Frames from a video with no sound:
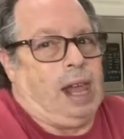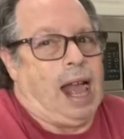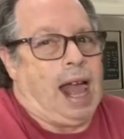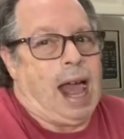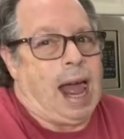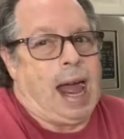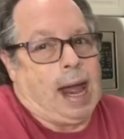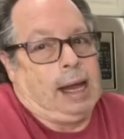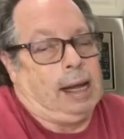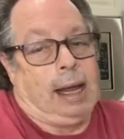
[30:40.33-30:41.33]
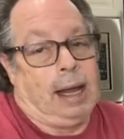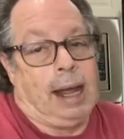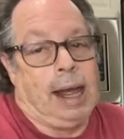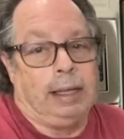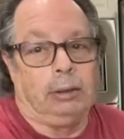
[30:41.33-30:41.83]

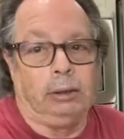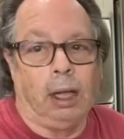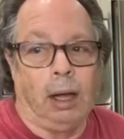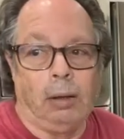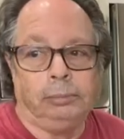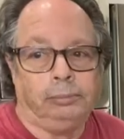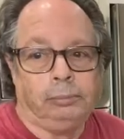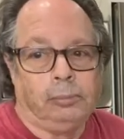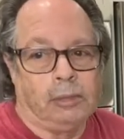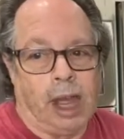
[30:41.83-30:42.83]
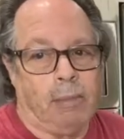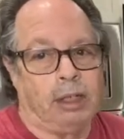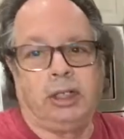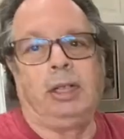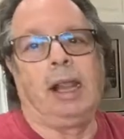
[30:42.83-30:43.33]
I don't know. How
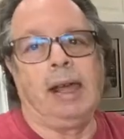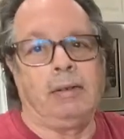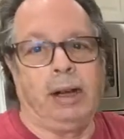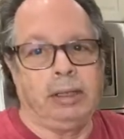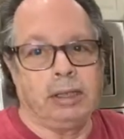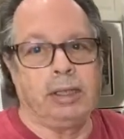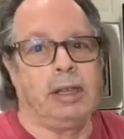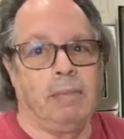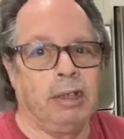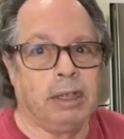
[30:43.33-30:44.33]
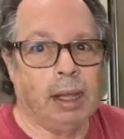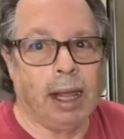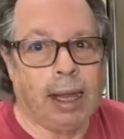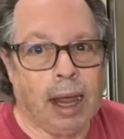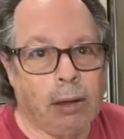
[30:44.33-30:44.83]
much do you like raisins? How much do you like
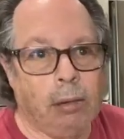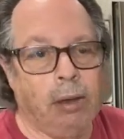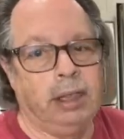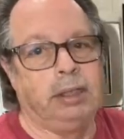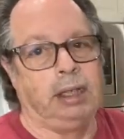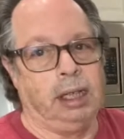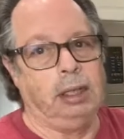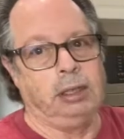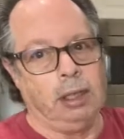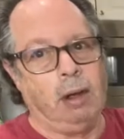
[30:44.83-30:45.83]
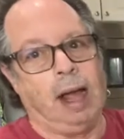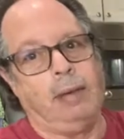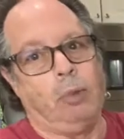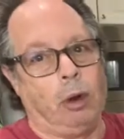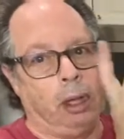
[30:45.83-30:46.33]
caraway seeds? You know,
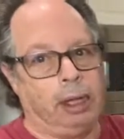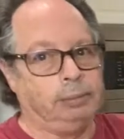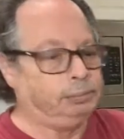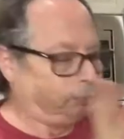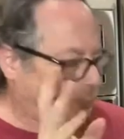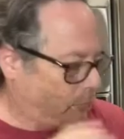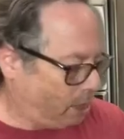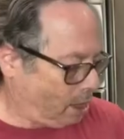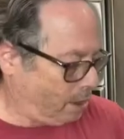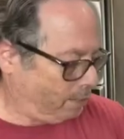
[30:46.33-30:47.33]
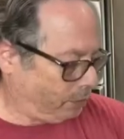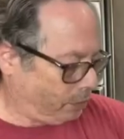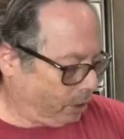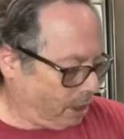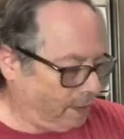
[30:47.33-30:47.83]
eyeball it.
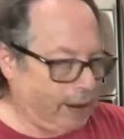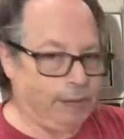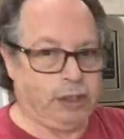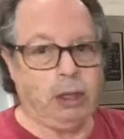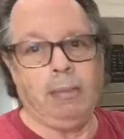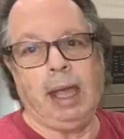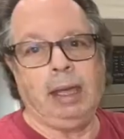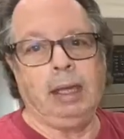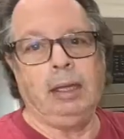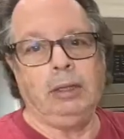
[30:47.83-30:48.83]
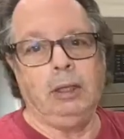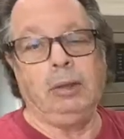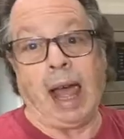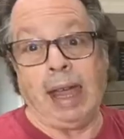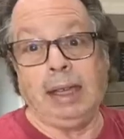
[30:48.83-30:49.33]
If after you make it and you
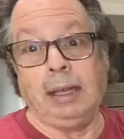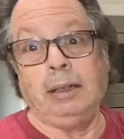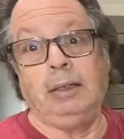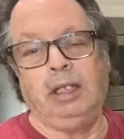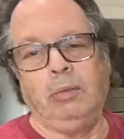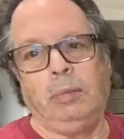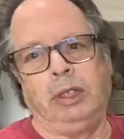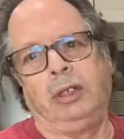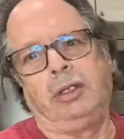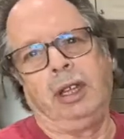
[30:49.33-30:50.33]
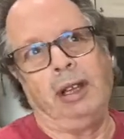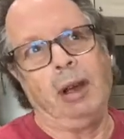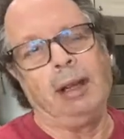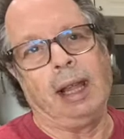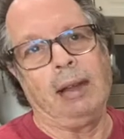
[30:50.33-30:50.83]
like it, but you say, you know,
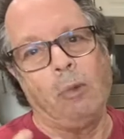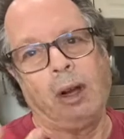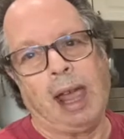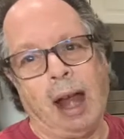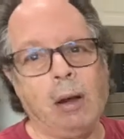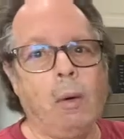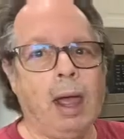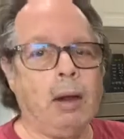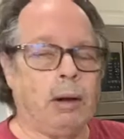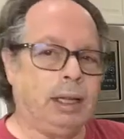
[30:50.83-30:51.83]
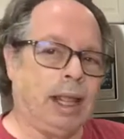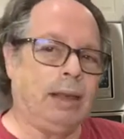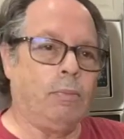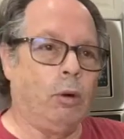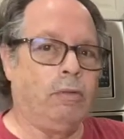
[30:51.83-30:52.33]
I'd like more caraway or I'd like
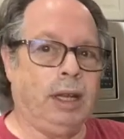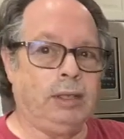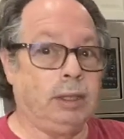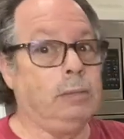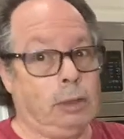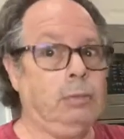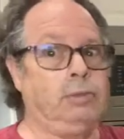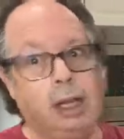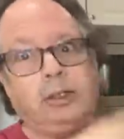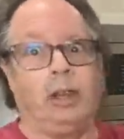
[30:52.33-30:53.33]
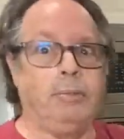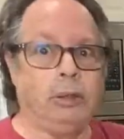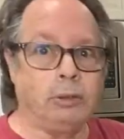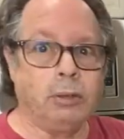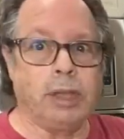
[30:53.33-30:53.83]
more raisin, well, next time you'll
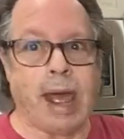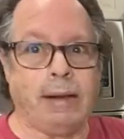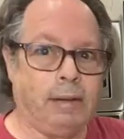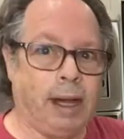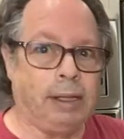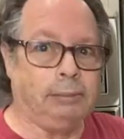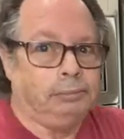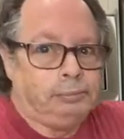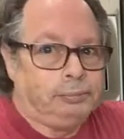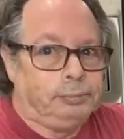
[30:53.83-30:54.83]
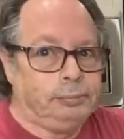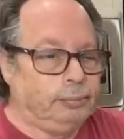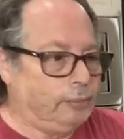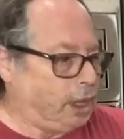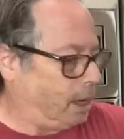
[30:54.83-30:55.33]
do that, right?
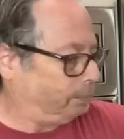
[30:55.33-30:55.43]
Yeah.